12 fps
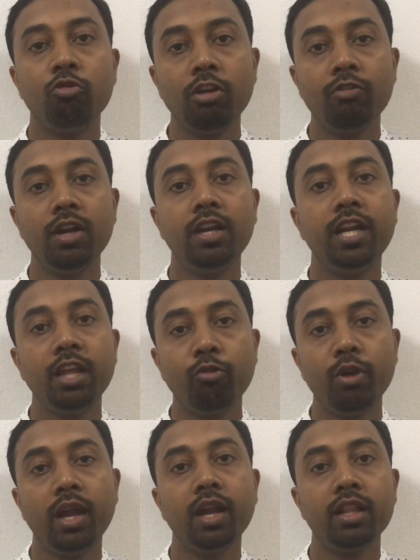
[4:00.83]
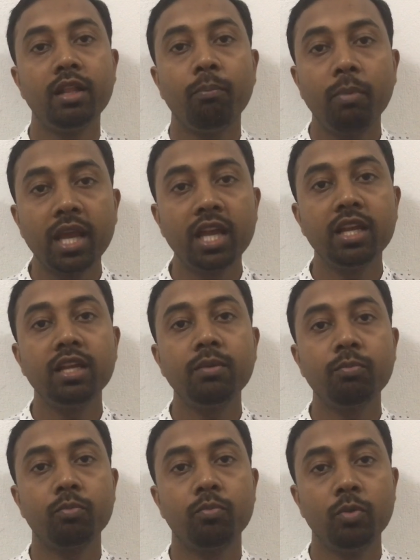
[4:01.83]
we will divide the
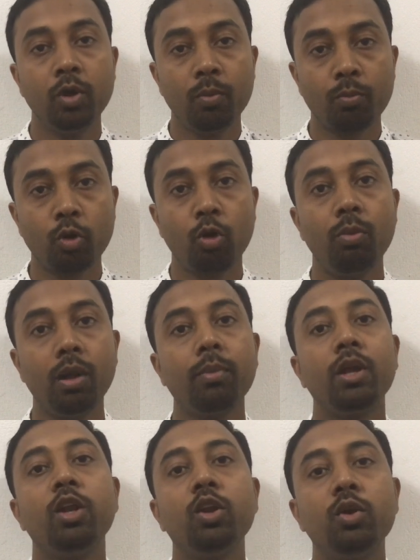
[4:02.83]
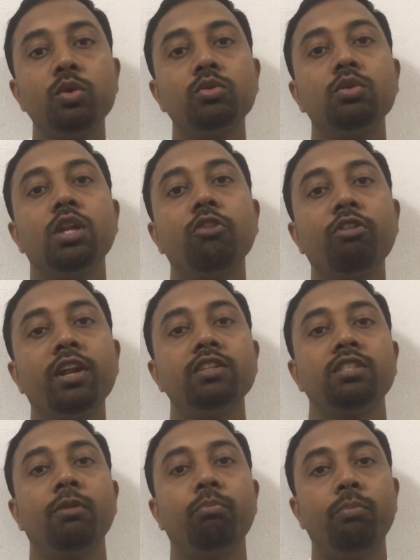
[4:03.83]
main problem into different
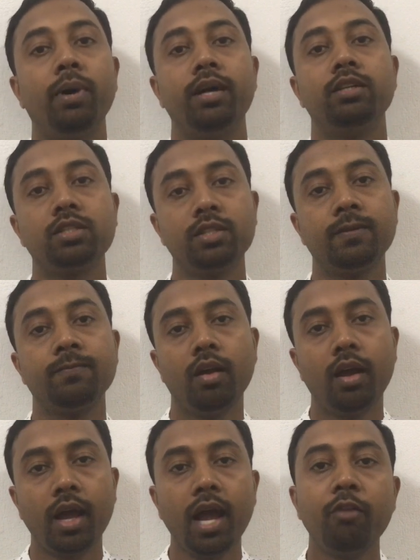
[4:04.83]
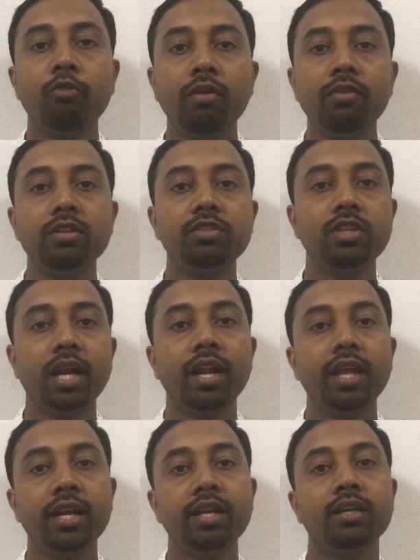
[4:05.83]
subparts and we will
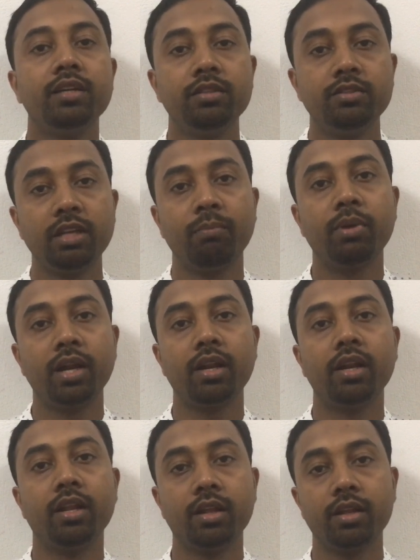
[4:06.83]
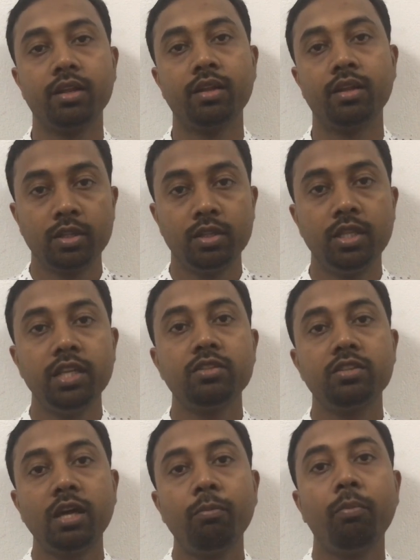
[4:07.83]
study it separately.
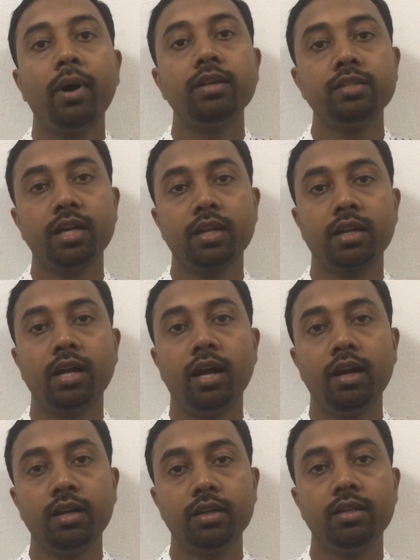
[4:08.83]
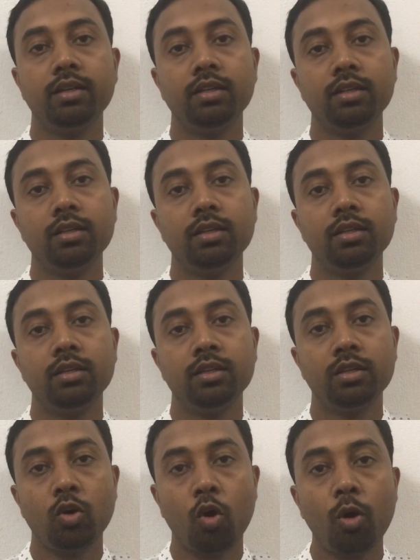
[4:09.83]
These subparts are called
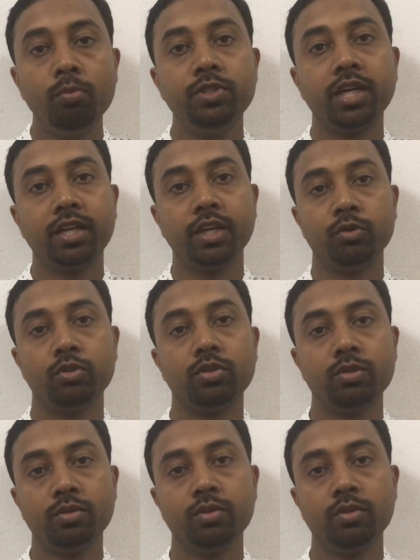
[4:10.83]
objectives.